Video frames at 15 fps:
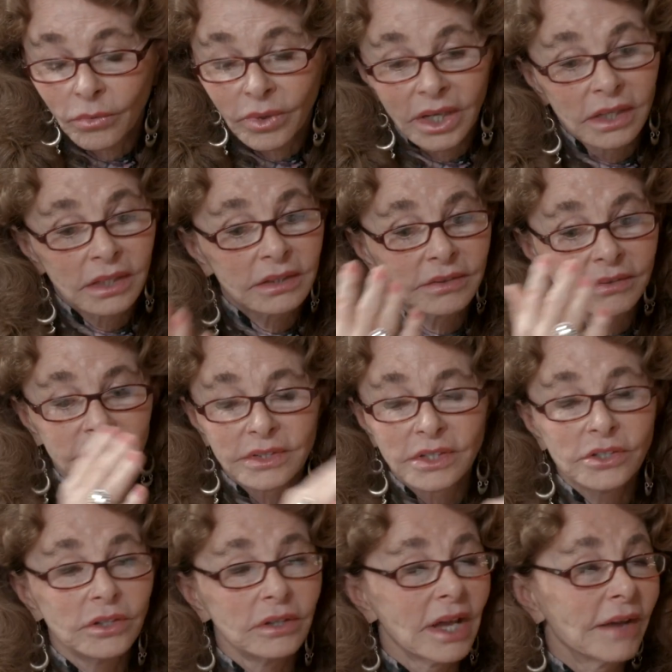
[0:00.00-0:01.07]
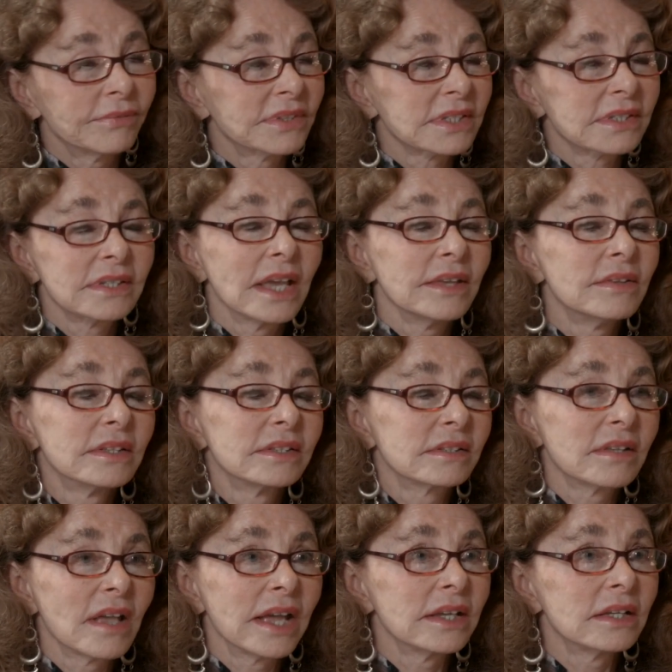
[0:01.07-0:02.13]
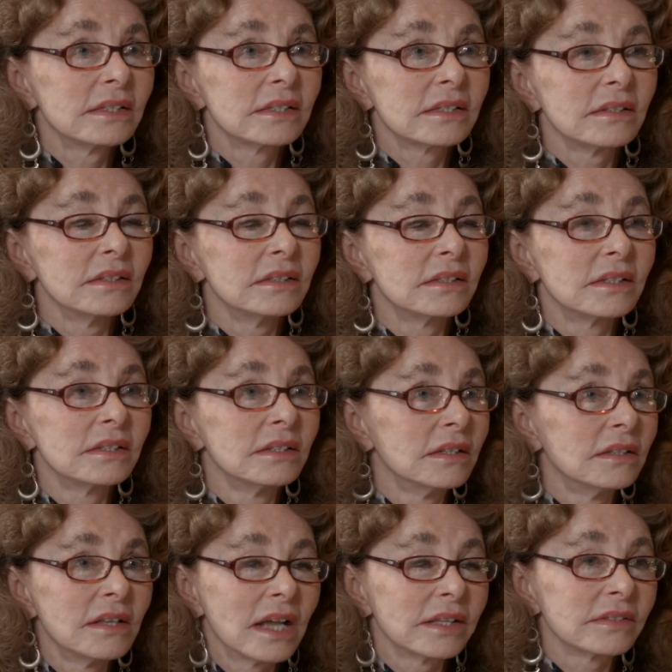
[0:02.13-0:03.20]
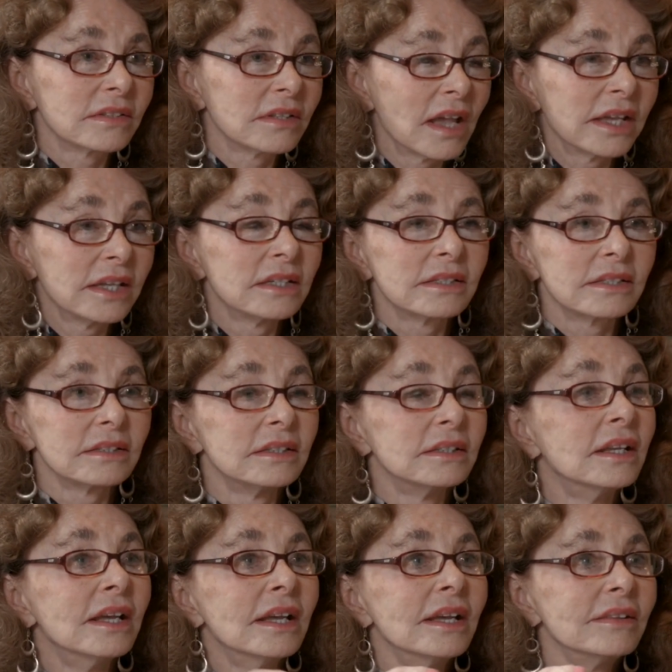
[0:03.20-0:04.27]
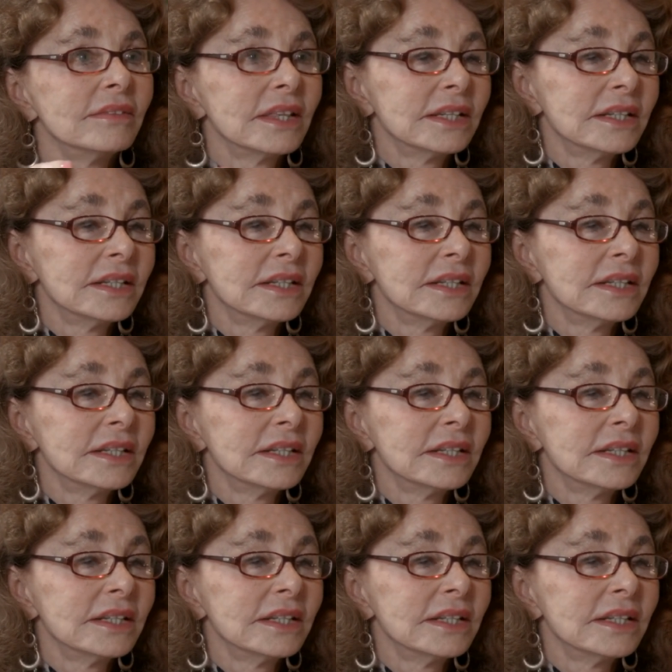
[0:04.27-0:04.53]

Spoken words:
Well, you have to say that science is not science and that